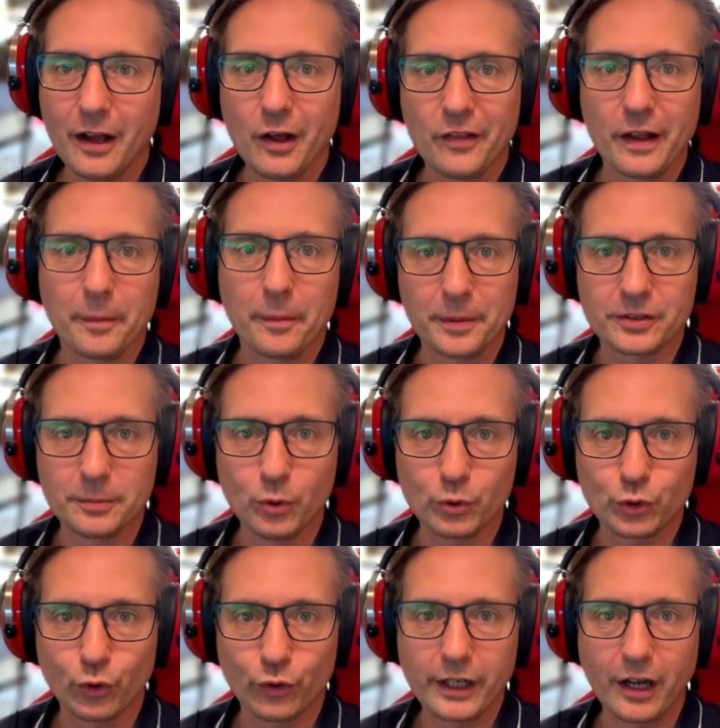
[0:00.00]
There'll be some more
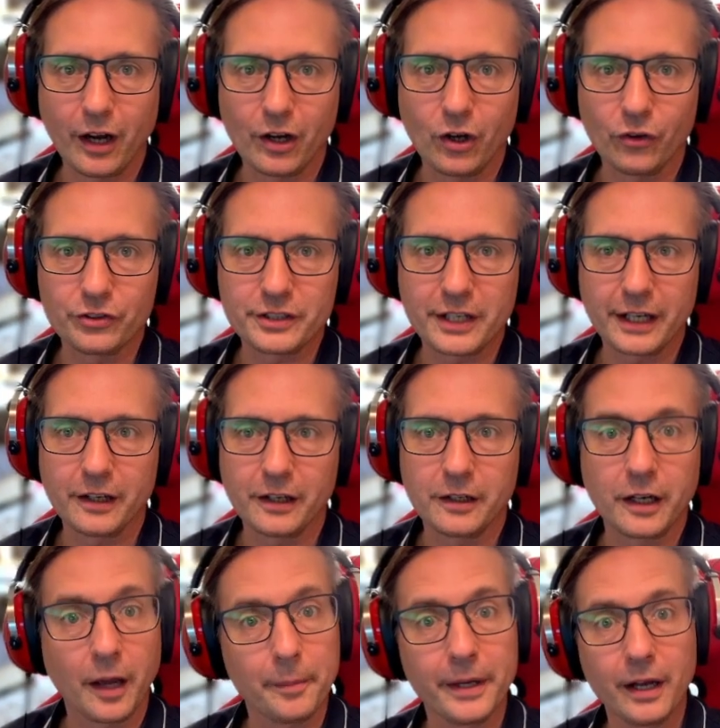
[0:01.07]
touring car content
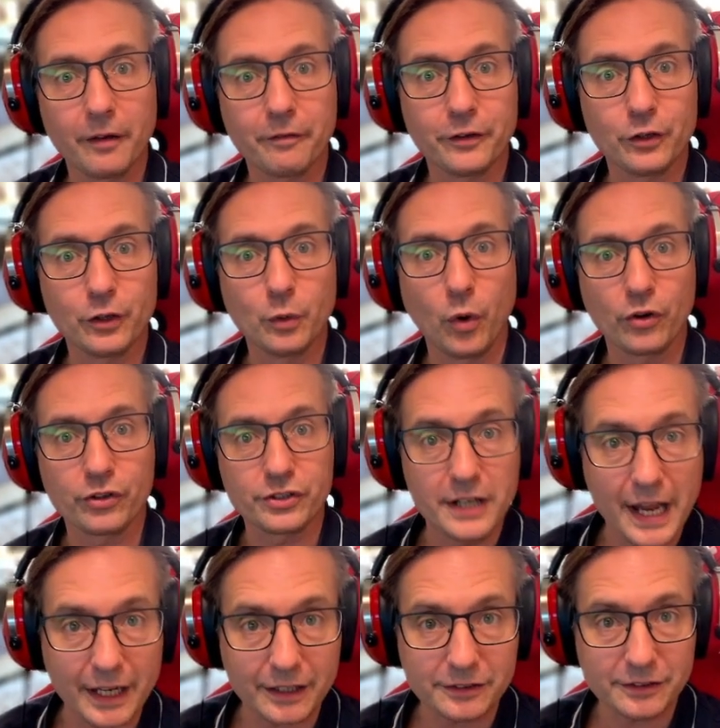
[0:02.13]
coming up for you to watch
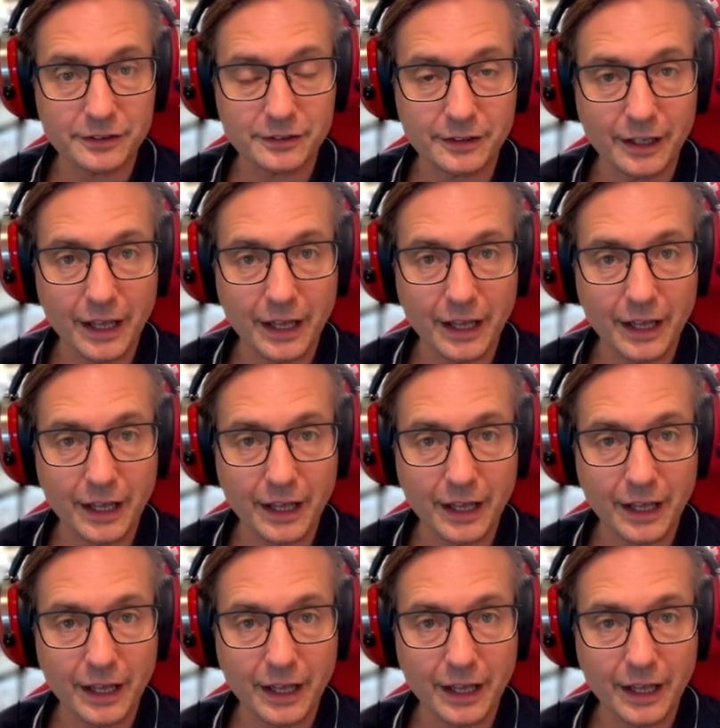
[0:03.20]
next.